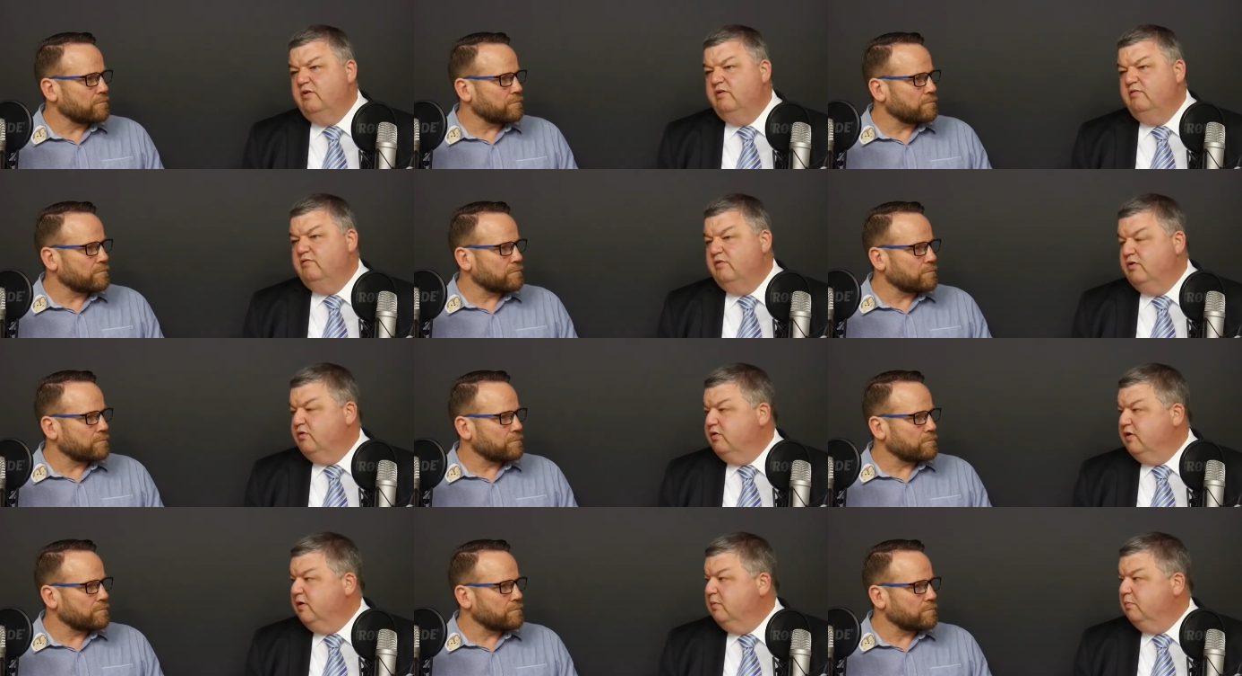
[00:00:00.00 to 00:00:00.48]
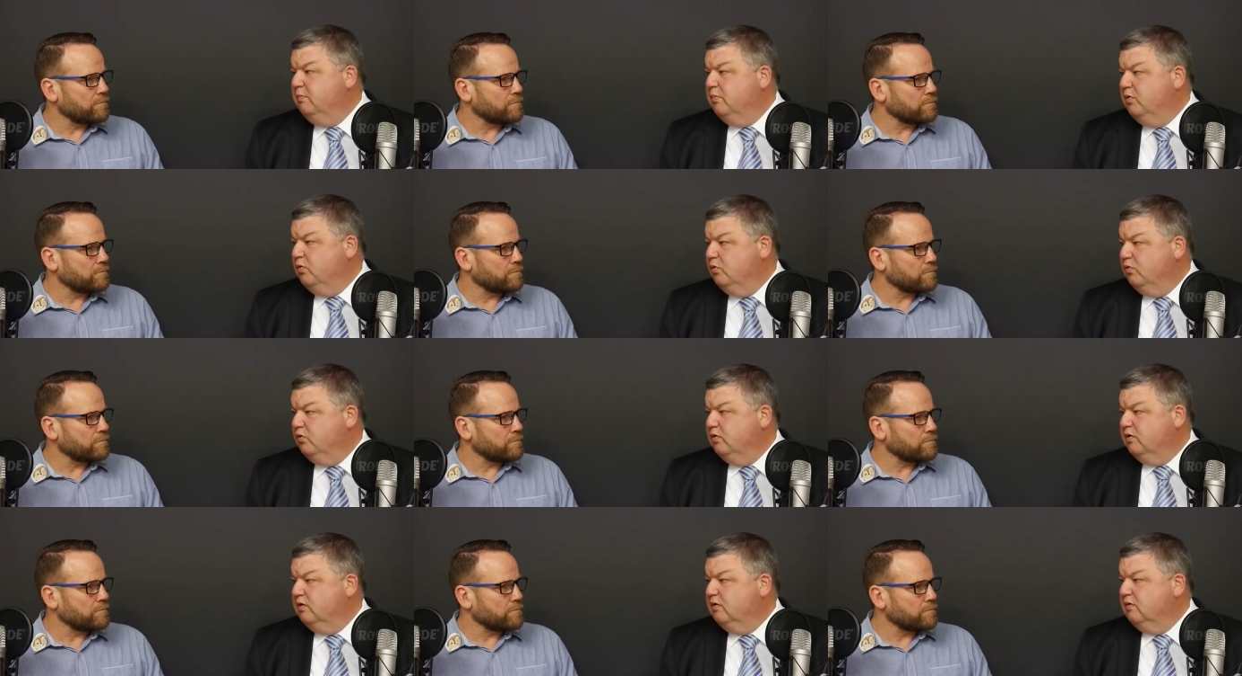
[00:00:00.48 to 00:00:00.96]
Speaker 1: very
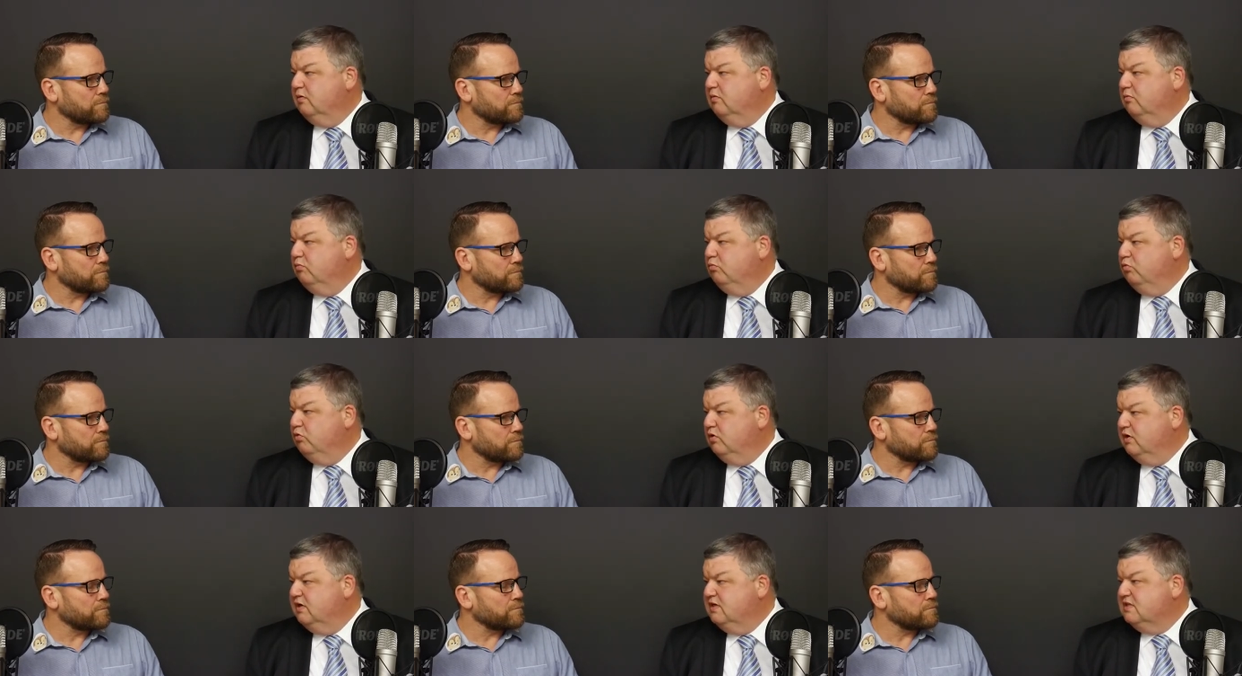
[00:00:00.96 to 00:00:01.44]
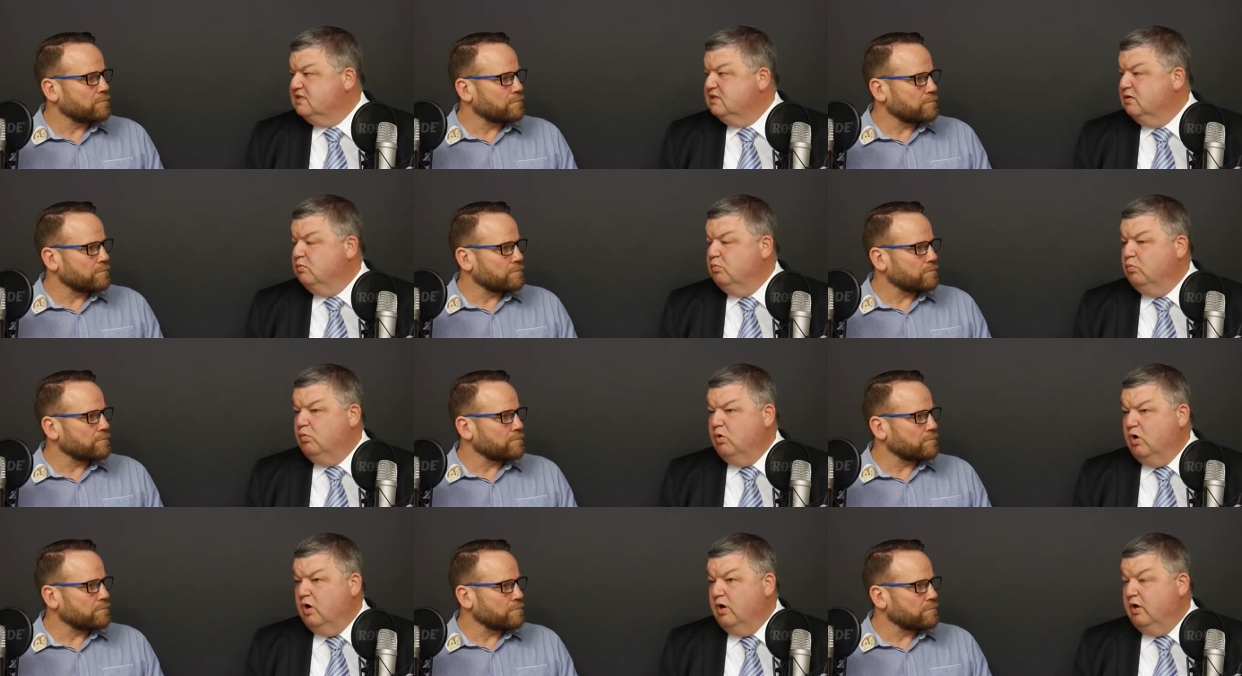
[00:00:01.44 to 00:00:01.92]
important
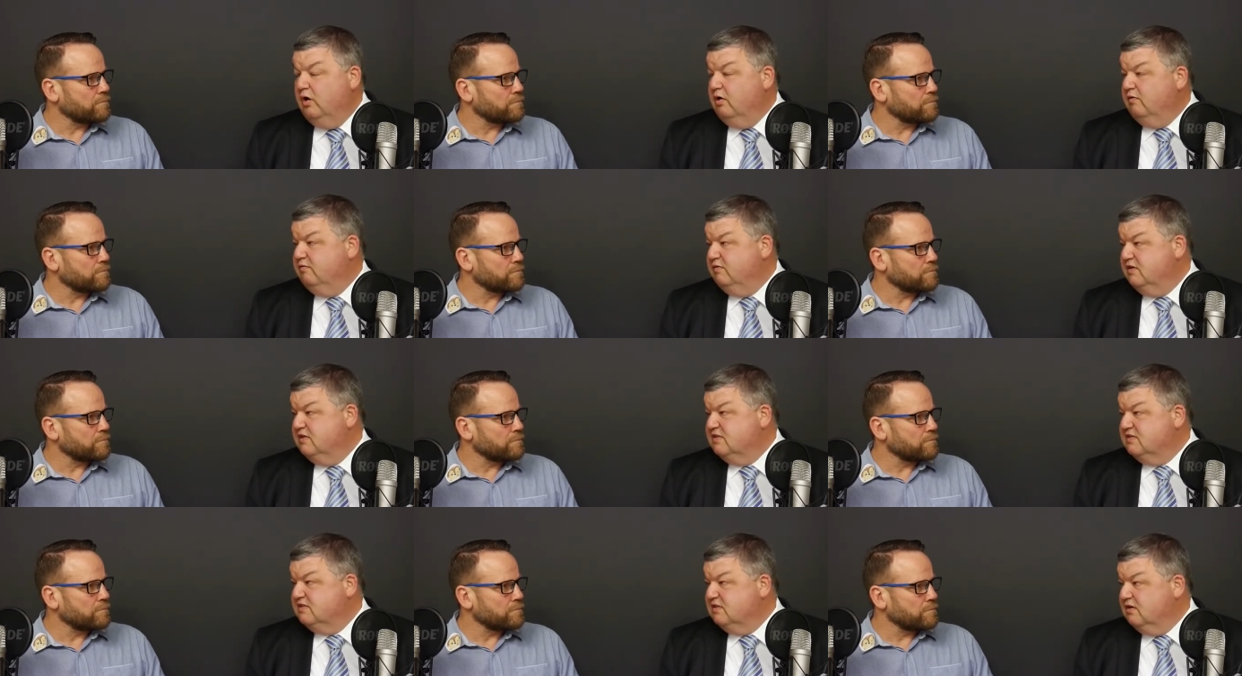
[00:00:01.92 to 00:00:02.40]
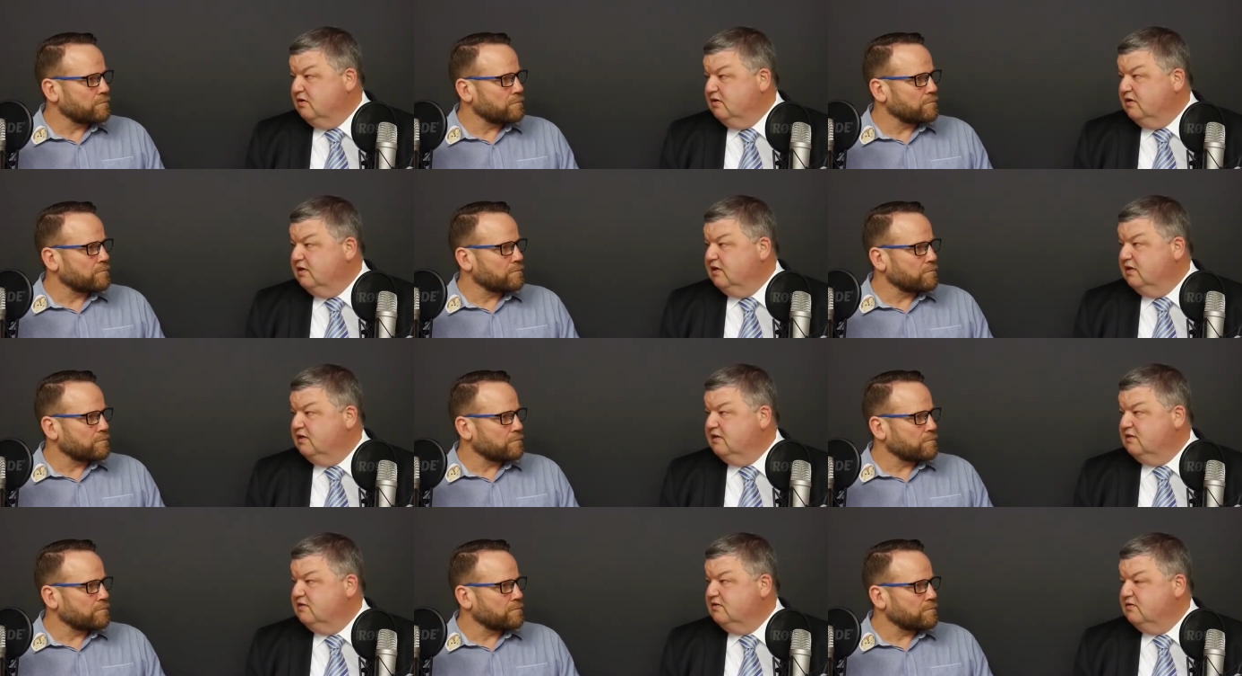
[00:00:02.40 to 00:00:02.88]
reason why I've
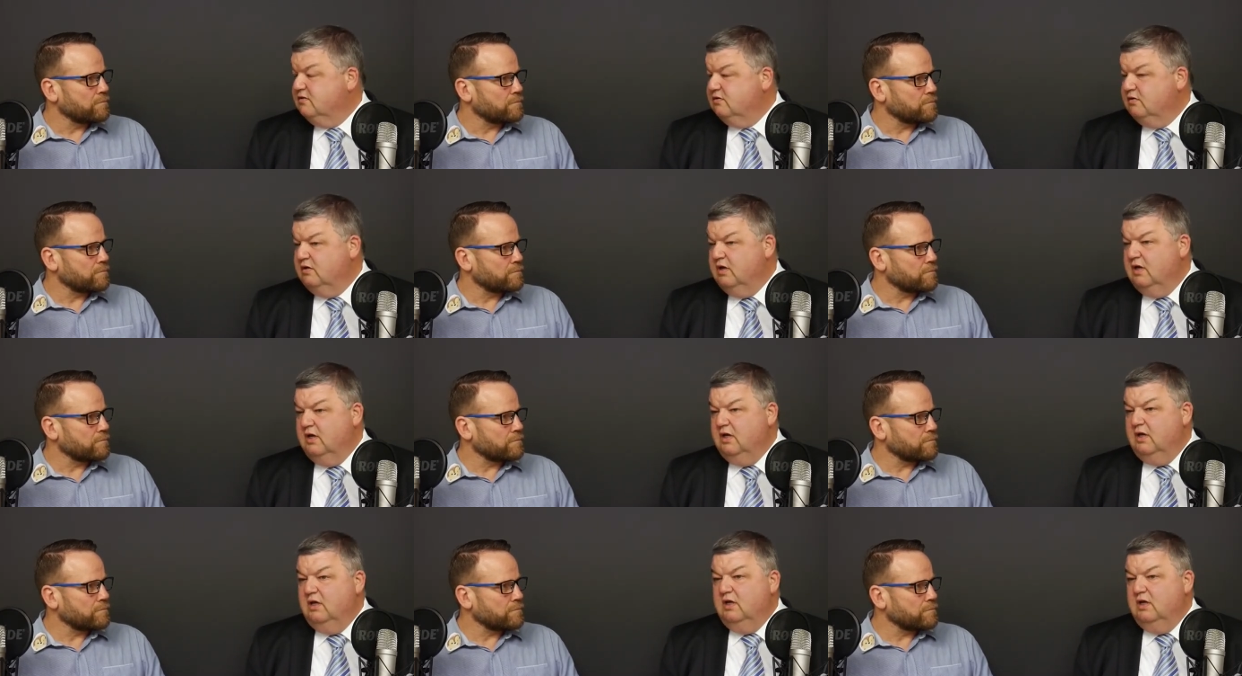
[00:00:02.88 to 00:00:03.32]
decided to